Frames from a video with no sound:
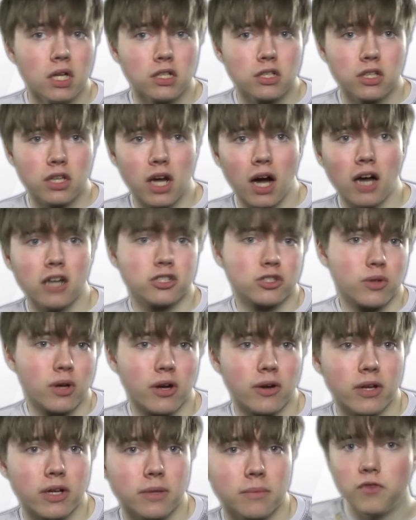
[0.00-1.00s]
To the
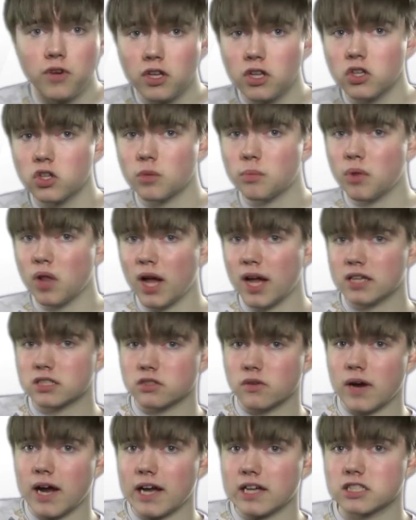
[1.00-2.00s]
contrary, fill in the
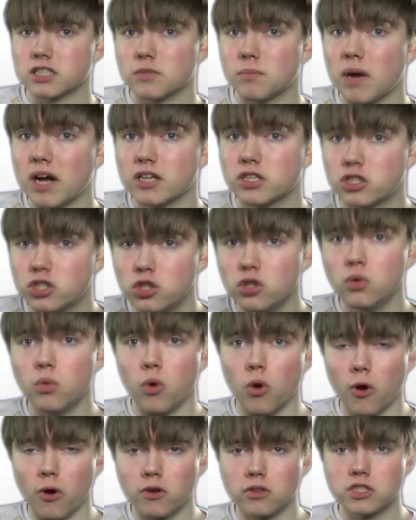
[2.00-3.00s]
blanks are asked by two
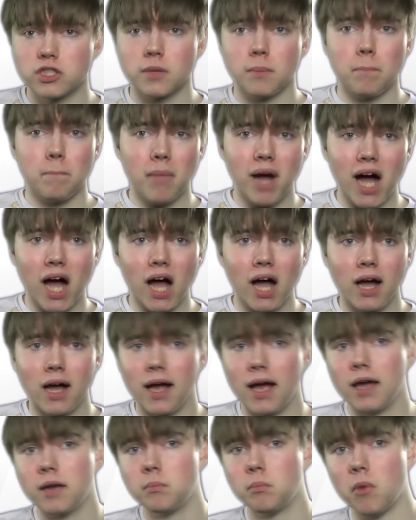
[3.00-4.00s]
words, ma
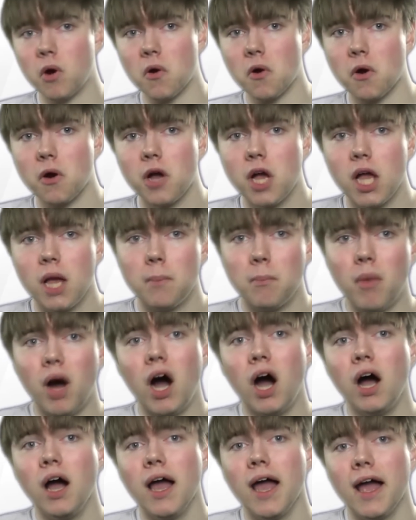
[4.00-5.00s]
and mo.
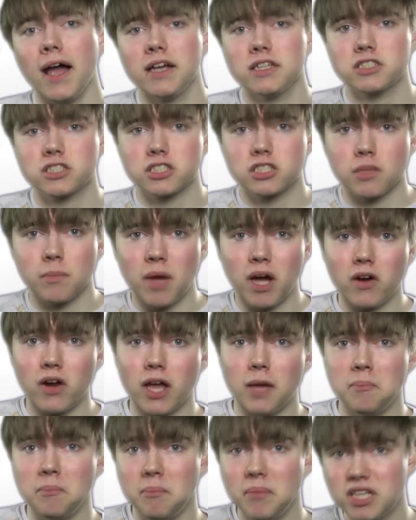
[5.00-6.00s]
Ma asks
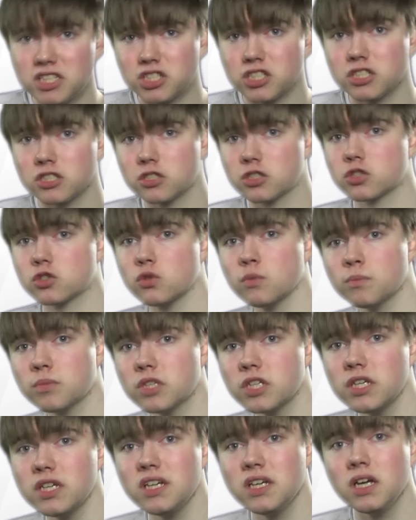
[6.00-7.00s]
about a missing
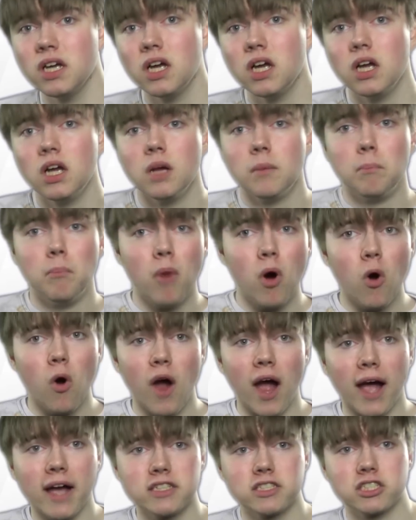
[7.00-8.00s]
sumpti,
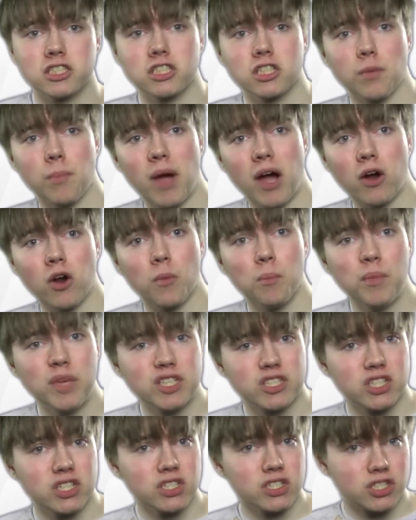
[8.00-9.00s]
mo asks about a
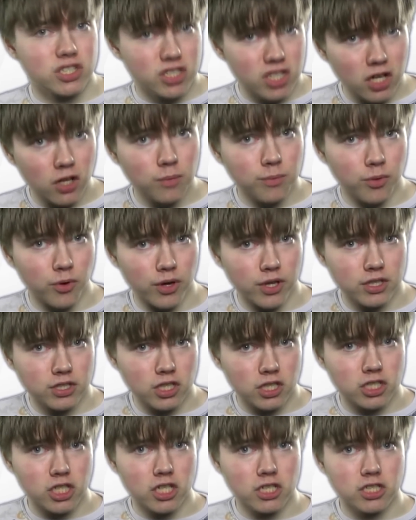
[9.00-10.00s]
missing celebrity,
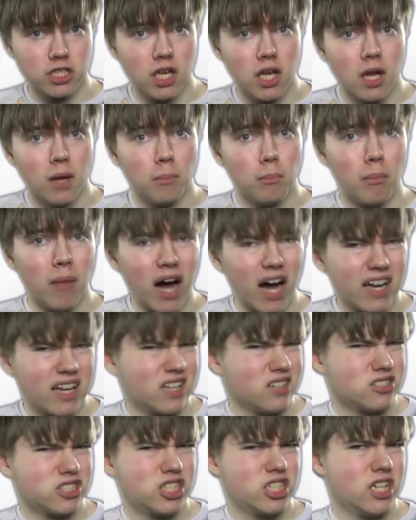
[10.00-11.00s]
such as ma
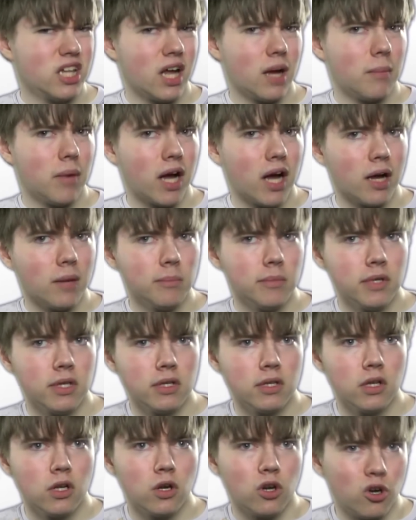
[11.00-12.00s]
nelshi la Bob,
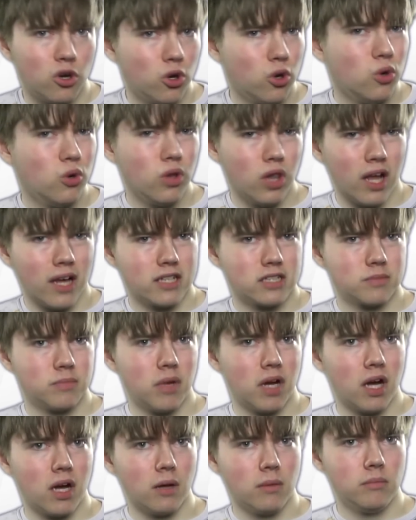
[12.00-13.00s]
who likes
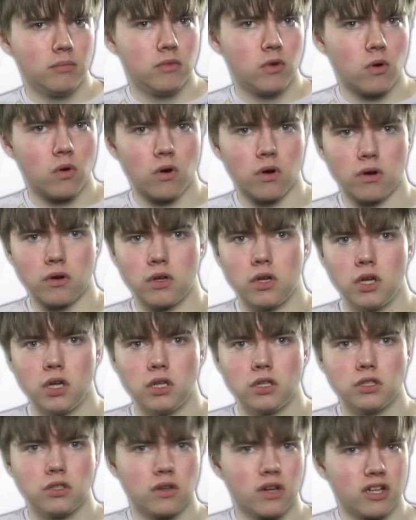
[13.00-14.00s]
Bob, or
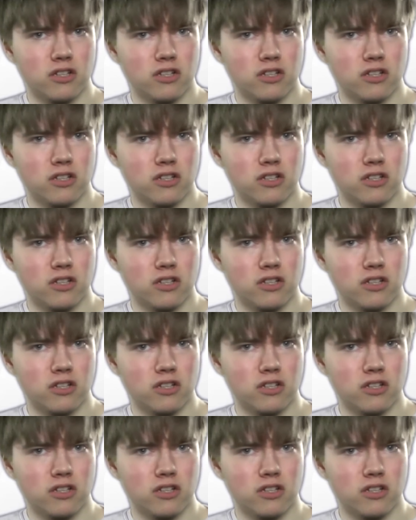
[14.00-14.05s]
do